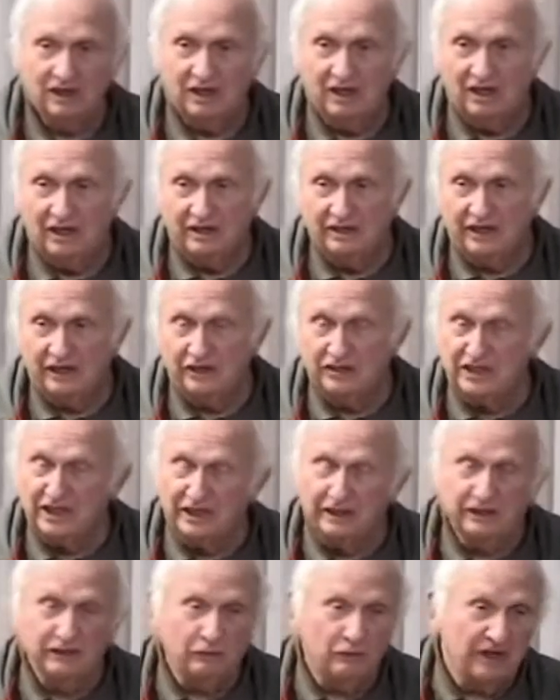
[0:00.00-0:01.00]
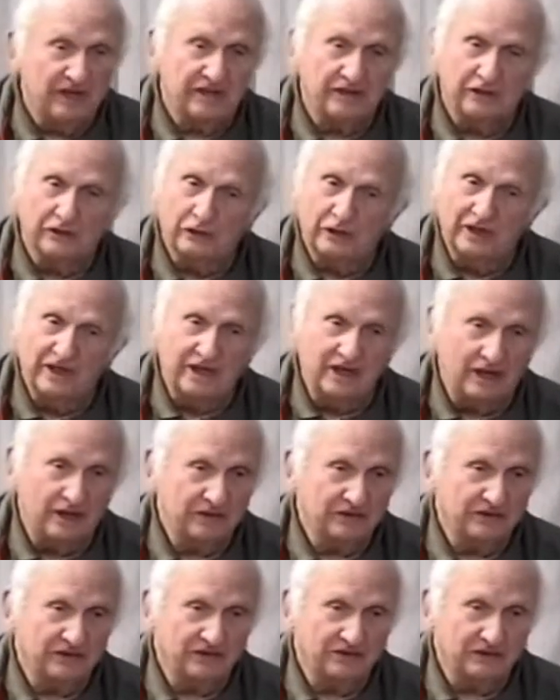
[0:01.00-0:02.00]
They're getting rid of their
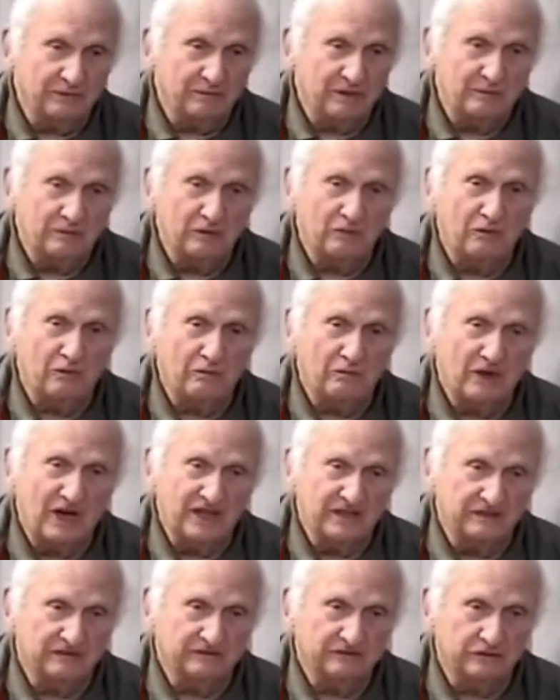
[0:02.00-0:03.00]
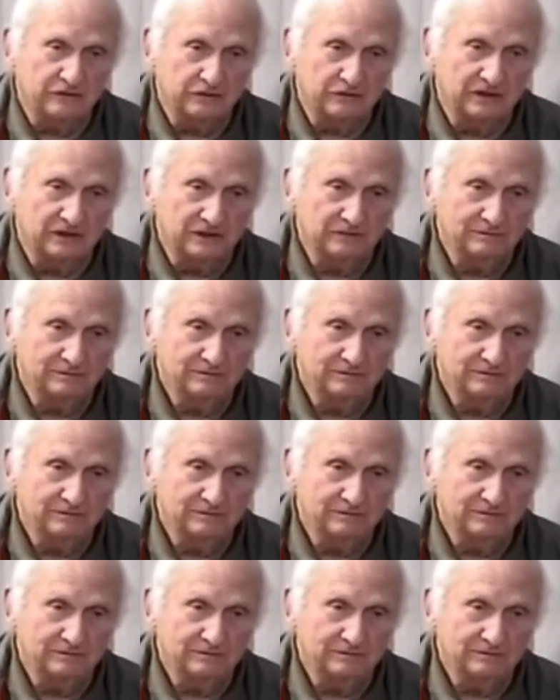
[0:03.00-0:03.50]
greenhouses so people won't buy the food.